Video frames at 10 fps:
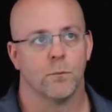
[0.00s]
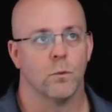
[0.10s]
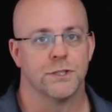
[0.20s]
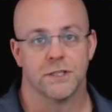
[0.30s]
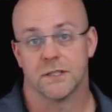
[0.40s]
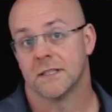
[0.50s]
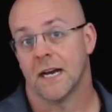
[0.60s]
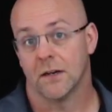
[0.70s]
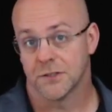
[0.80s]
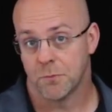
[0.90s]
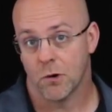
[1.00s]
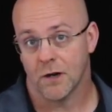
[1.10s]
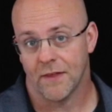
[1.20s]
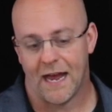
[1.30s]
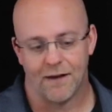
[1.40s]
which is entitled Smokin
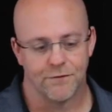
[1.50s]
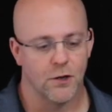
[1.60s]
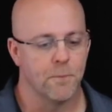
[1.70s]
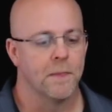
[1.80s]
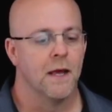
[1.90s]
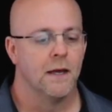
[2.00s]
at the Half Note.